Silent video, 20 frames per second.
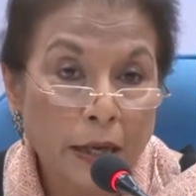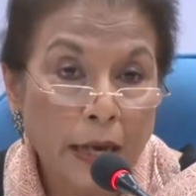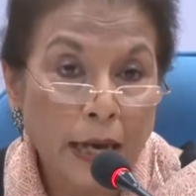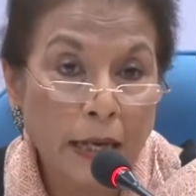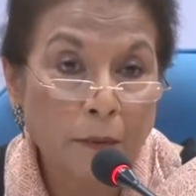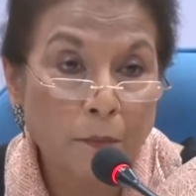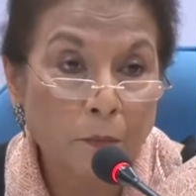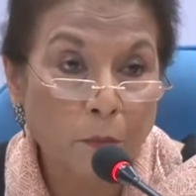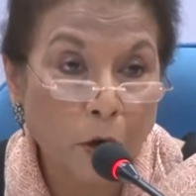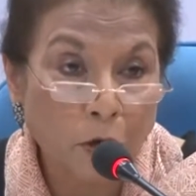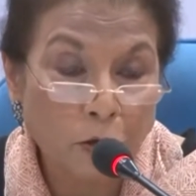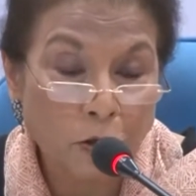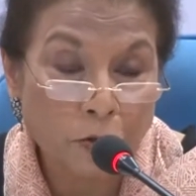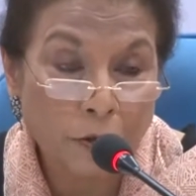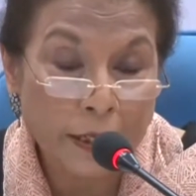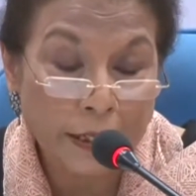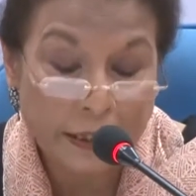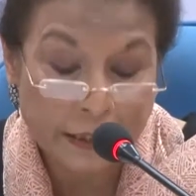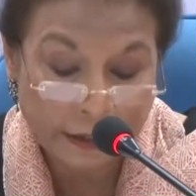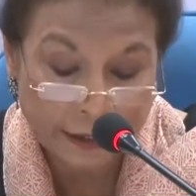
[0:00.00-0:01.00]
and
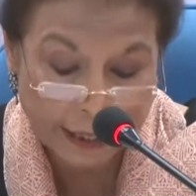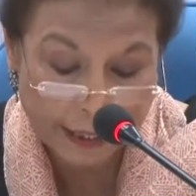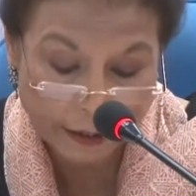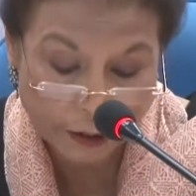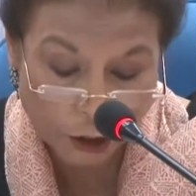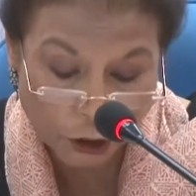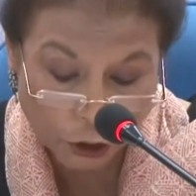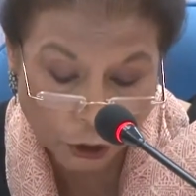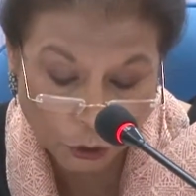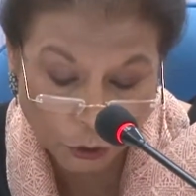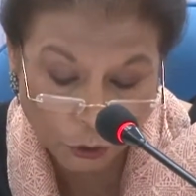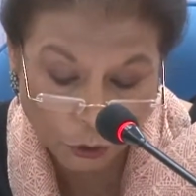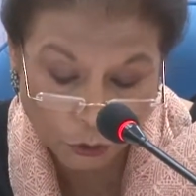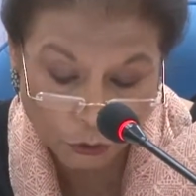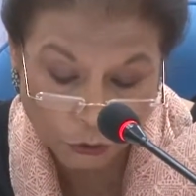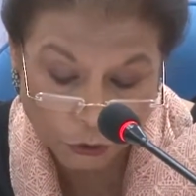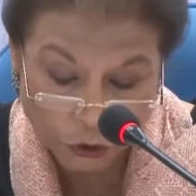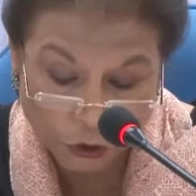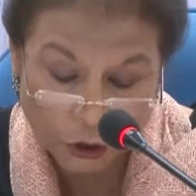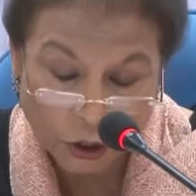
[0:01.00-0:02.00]
moderate their
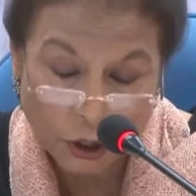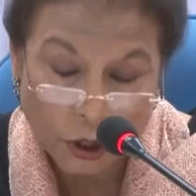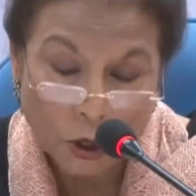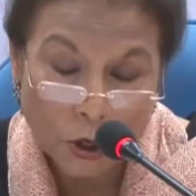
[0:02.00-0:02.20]
discourse,